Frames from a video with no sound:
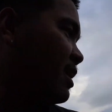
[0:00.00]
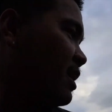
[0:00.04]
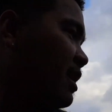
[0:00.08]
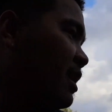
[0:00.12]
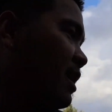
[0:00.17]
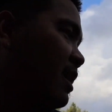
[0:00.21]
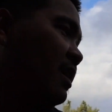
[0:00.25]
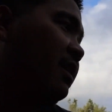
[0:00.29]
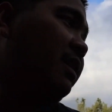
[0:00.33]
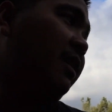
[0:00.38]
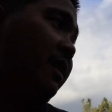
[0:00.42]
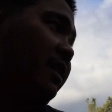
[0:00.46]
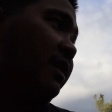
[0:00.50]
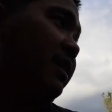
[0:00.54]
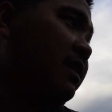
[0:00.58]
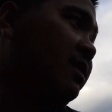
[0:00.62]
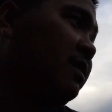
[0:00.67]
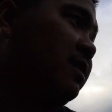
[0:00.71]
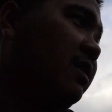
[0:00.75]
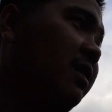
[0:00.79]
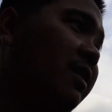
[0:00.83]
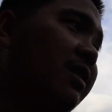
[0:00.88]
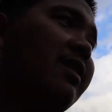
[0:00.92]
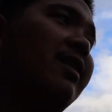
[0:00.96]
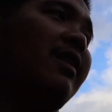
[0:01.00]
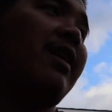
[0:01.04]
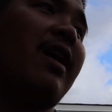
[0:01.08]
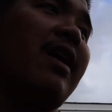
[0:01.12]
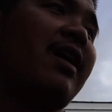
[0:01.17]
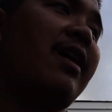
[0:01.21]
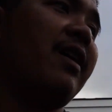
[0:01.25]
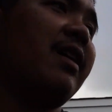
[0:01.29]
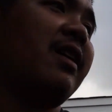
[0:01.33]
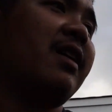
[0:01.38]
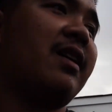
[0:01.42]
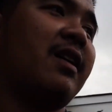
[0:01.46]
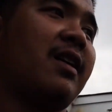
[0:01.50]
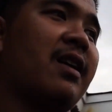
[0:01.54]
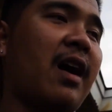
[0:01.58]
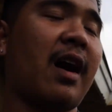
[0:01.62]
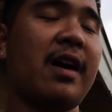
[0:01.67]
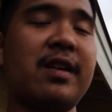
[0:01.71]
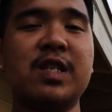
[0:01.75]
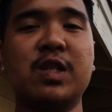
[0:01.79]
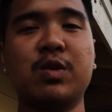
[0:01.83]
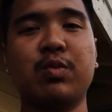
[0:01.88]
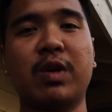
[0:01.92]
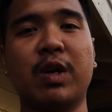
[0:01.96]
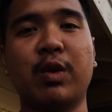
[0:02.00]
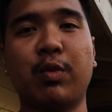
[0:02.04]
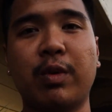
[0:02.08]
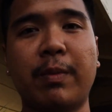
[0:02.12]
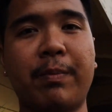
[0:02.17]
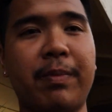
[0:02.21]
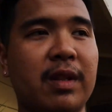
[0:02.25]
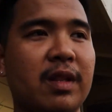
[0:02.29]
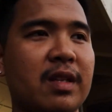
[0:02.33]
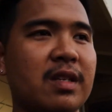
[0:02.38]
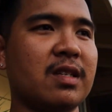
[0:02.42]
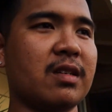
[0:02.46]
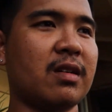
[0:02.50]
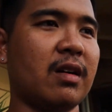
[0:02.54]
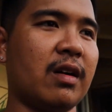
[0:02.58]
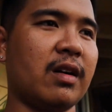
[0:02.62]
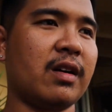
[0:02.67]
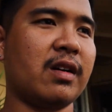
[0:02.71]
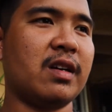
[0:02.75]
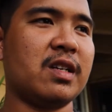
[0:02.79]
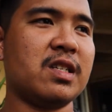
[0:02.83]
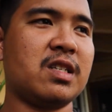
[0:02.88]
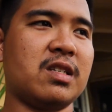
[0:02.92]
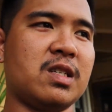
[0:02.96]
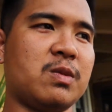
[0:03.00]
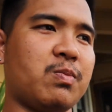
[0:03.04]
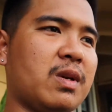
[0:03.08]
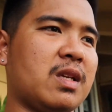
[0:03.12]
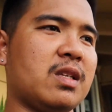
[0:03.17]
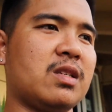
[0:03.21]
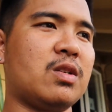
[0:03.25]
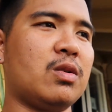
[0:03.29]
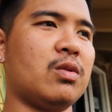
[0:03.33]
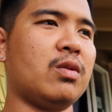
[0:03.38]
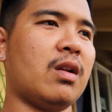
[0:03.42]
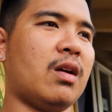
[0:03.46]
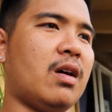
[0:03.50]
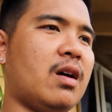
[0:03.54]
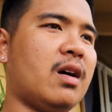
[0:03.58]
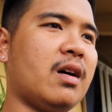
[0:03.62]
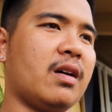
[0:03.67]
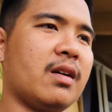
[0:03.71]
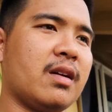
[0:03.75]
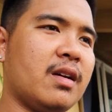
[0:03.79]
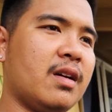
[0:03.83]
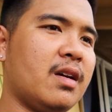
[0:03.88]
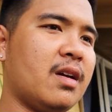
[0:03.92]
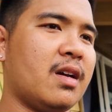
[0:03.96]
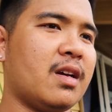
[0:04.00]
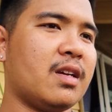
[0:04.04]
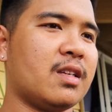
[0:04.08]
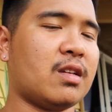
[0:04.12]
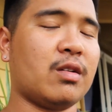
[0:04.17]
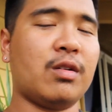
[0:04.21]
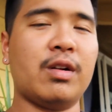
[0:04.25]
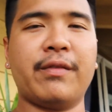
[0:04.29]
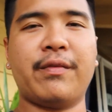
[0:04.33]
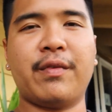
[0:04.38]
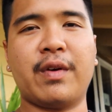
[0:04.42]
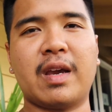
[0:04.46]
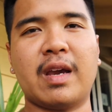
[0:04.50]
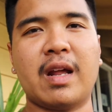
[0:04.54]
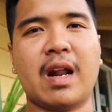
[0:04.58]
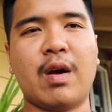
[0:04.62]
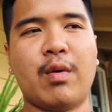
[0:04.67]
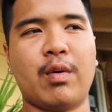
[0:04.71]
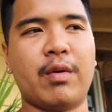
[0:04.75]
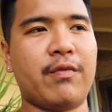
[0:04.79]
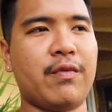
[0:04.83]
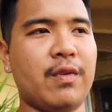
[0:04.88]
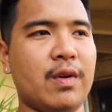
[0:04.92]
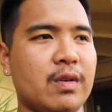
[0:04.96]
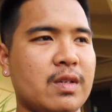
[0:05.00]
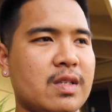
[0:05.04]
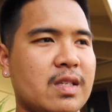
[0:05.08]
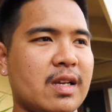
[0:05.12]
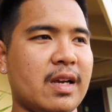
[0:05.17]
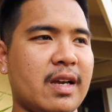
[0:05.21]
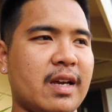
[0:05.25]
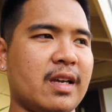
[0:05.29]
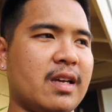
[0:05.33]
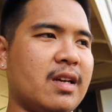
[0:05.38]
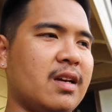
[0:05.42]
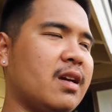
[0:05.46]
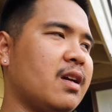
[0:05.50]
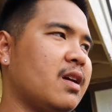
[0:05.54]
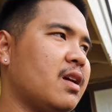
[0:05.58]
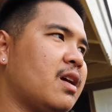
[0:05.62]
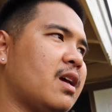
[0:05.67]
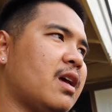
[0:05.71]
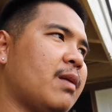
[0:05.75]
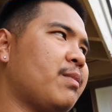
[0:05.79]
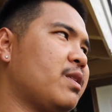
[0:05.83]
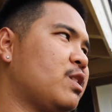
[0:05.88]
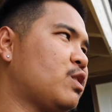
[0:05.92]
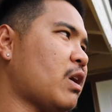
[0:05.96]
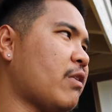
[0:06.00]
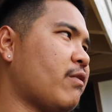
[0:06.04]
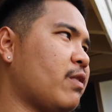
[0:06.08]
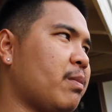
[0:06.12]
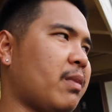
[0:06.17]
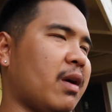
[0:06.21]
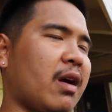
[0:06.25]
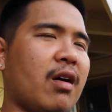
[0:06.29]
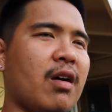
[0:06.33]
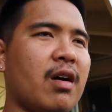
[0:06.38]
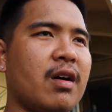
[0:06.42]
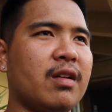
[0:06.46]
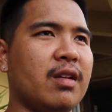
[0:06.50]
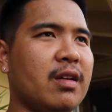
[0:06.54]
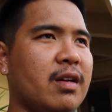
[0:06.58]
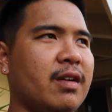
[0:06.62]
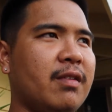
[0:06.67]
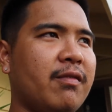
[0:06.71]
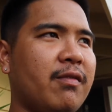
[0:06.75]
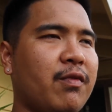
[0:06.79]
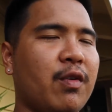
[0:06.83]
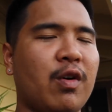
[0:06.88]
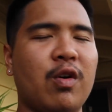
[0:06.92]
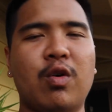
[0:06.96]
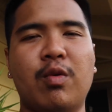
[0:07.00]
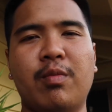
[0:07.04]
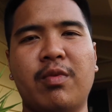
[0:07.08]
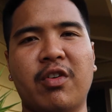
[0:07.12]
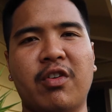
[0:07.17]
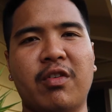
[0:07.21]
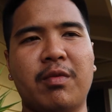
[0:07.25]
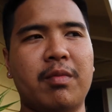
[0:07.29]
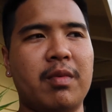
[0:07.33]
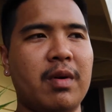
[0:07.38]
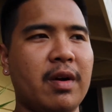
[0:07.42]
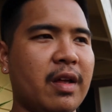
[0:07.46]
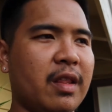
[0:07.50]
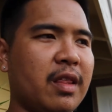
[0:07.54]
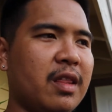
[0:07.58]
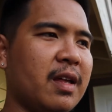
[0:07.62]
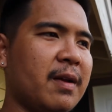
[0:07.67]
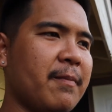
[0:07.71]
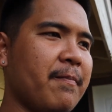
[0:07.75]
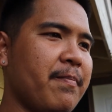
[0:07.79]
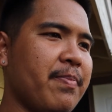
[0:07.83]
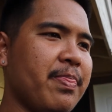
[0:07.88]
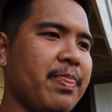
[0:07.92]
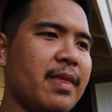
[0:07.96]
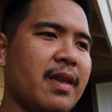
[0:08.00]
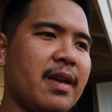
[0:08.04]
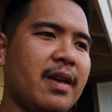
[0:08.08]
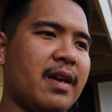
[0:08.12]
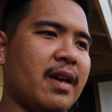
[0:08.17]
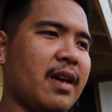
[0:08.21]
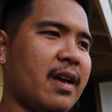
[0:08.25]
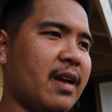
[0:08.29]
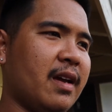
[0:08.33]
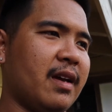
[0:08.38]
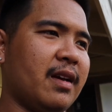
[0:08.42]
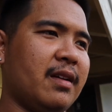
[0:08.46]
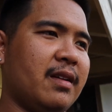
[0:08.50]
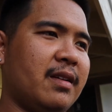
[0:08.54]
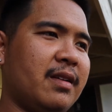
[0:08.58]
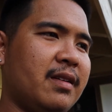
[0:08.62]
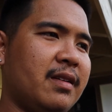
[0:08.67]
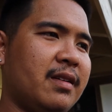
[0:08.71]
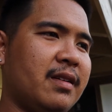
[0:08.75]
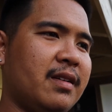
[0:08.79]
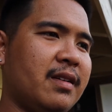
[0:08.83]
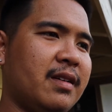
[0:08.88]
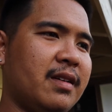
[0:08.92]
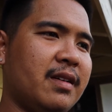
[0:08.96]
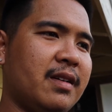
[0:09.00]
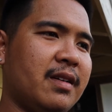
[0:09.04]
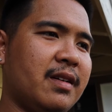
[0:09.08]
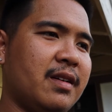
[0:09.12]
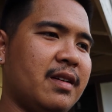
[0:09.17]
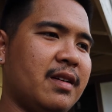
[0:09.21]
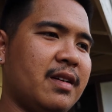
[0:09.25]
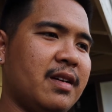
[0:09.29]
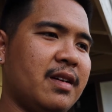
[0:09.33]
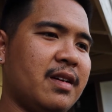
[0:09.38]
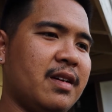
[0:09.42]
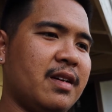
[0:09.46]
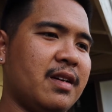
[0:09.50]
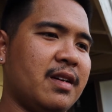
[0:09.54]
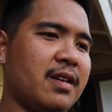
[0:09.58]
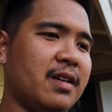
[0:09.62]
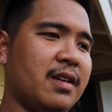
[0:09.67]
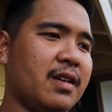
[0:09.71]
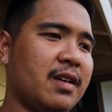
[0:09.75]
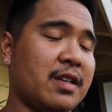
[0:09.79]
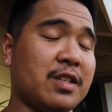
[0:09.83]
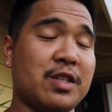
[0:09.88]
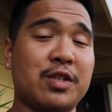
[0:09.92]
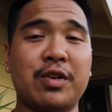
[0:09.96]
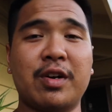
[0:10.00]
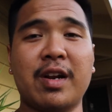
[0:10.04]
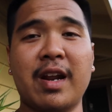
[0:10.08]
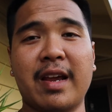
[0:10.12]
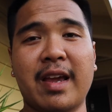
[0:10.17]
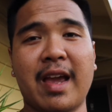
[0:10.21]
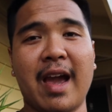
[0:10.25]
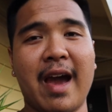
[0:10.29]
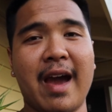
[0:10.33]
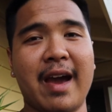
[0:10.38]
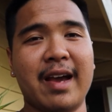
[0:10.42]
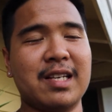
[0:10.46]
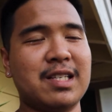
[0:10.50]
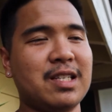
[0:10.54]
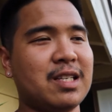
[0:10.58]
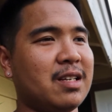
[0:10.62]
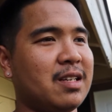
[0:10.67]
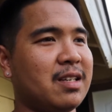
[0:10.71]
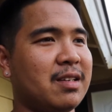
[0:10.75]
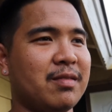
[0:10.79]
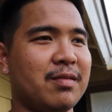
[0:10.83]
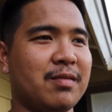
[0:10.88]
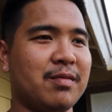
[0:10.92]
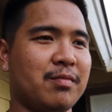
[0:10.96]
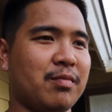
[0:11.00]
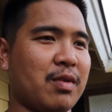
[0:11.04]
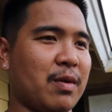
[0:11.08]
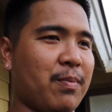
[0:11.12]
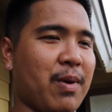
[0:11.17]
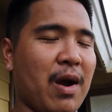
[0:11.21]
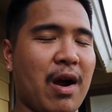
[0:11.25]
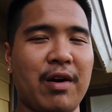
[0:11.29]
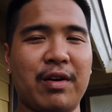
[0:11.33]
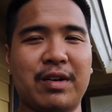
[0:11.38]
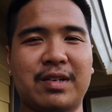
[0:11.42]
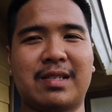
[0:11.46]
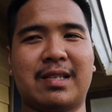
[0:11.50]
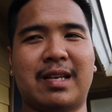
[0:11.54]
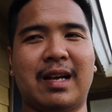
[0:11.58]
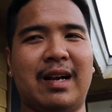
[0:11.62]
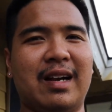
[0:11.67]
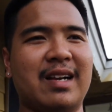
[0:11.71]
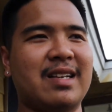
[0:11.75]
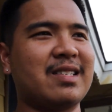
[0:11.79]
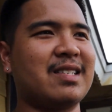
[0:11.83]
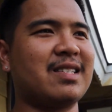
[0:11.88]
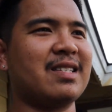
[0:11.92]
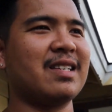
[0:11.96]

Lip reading: and then yeah, I just want to rip on this car. It's just been too long. Totally forget how it feels like. I've been driving my Honda for over a month, and it's good on gas, but power sucks.